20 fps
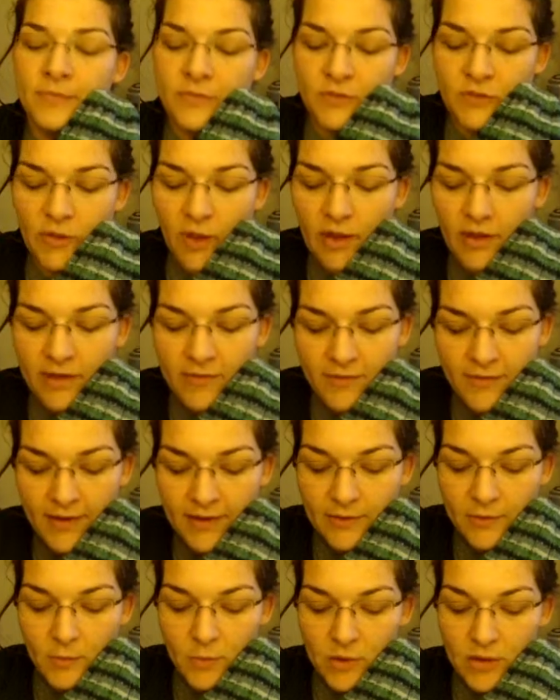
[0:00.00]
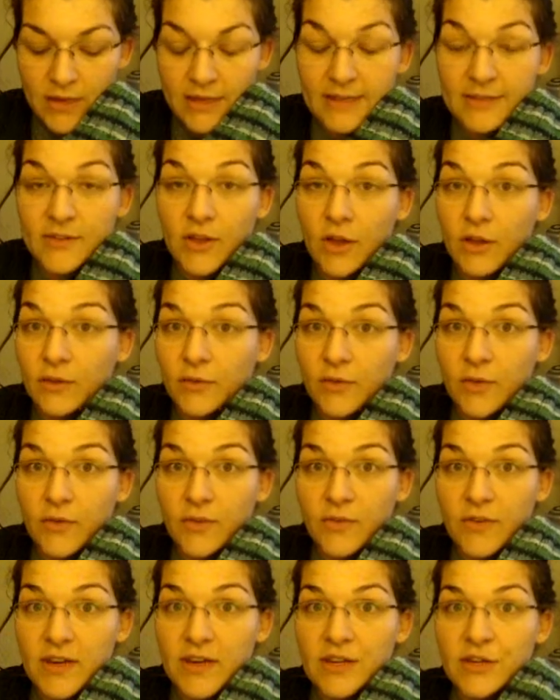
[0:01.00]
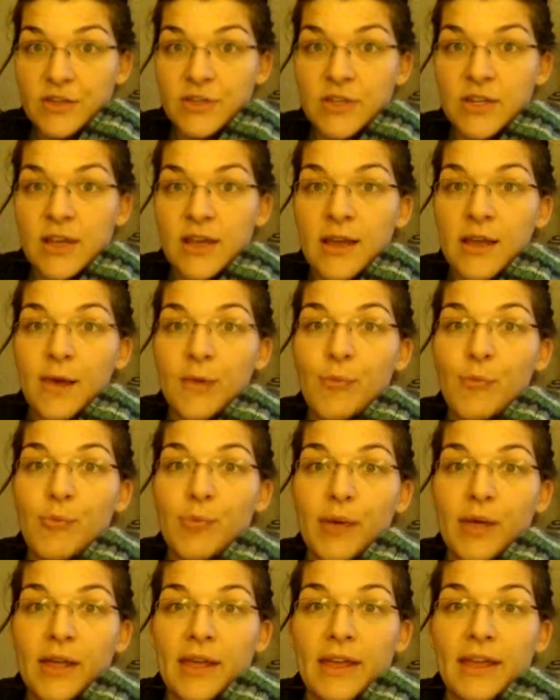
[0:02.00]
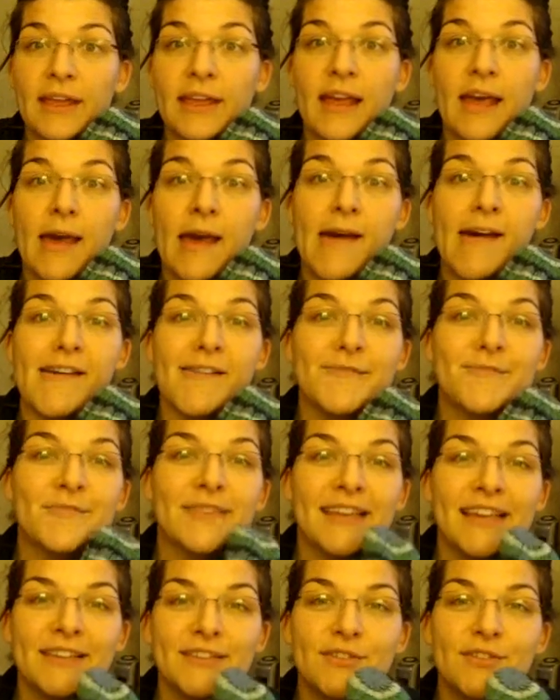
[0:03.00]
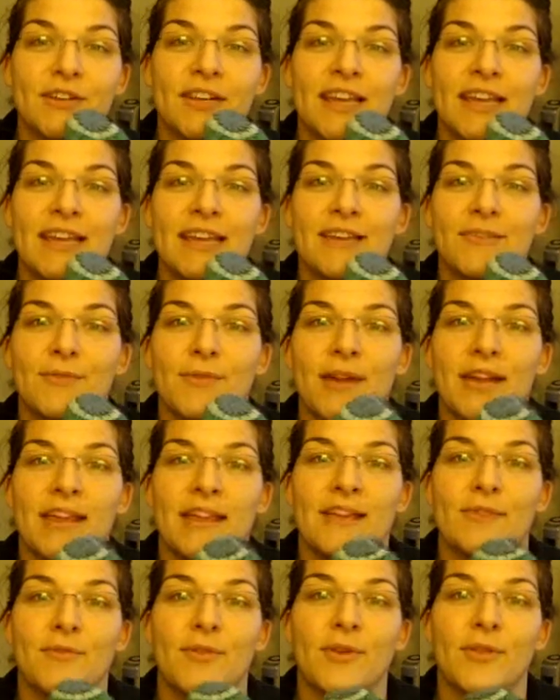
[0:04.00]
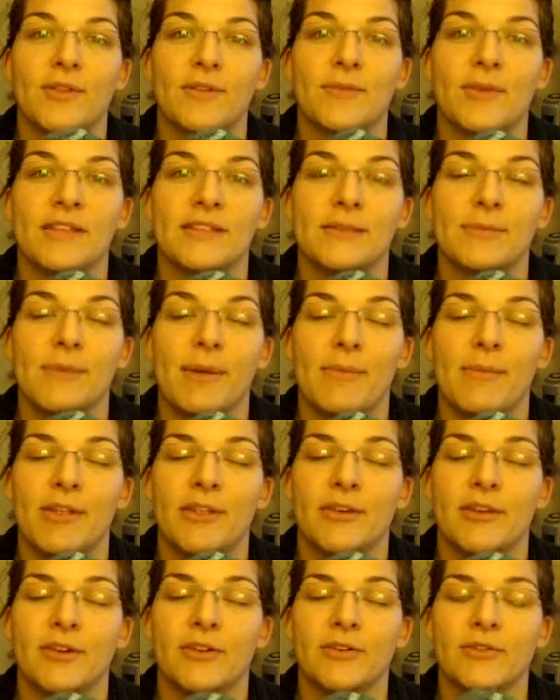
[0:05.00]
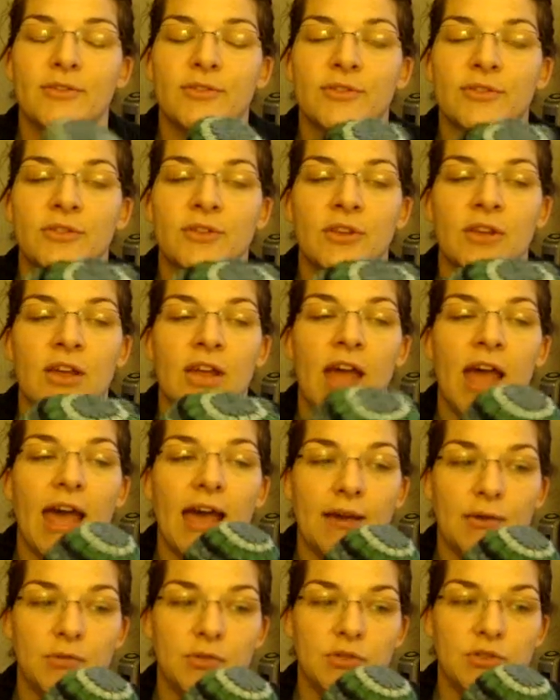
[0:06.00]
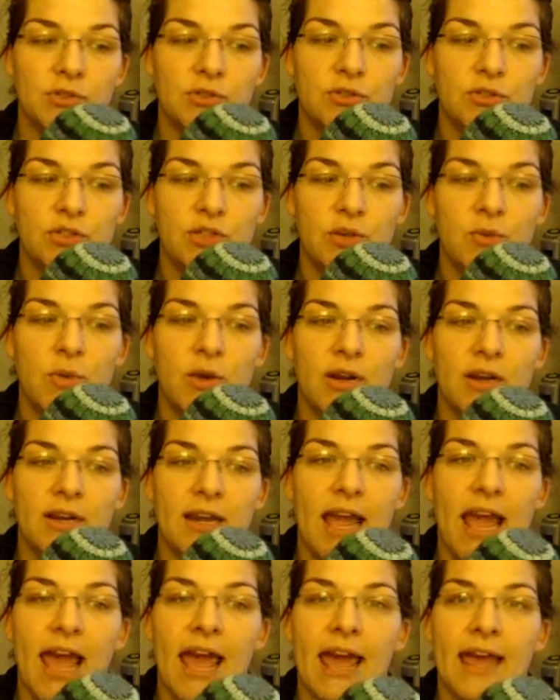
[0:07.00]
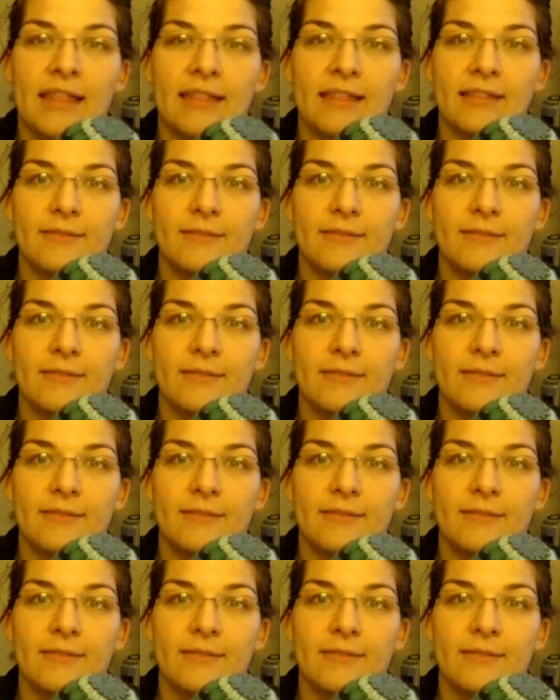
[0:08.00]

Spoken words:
sock effects one is also finished. But yesterday when Roland went to my mother's house, she wanted a hat